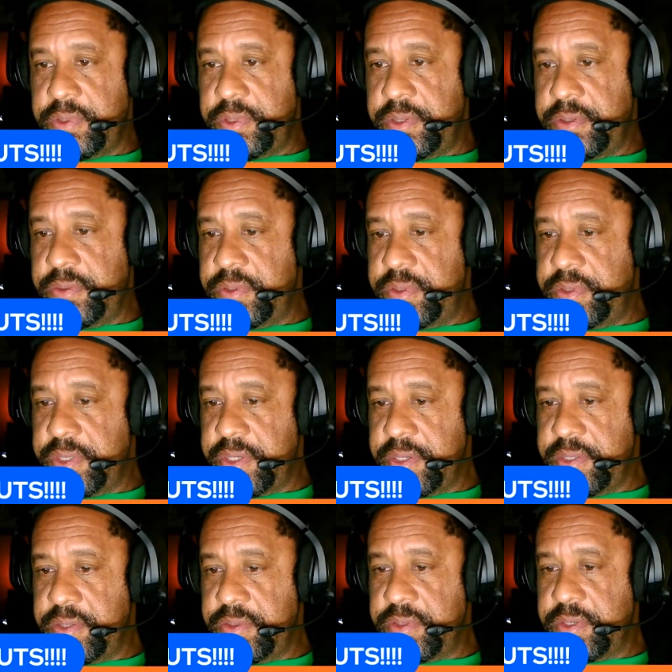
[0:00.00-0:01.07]
of those. He's
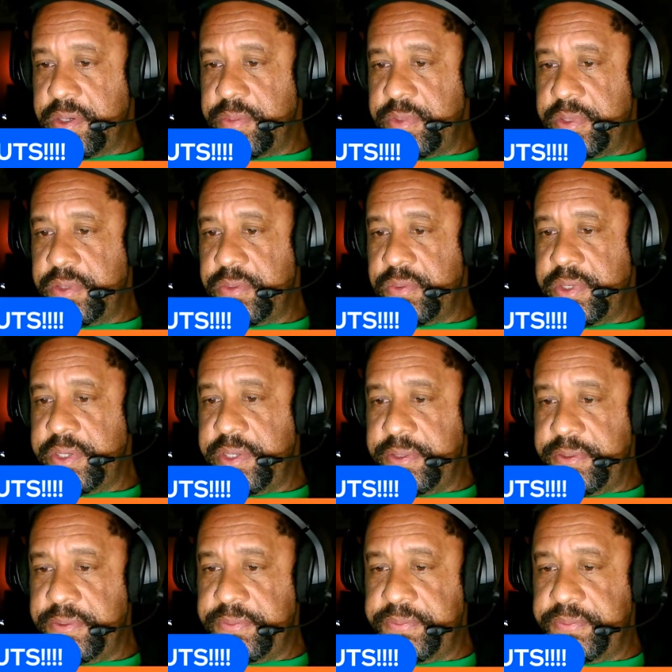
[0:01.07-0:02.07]
got those coming his way.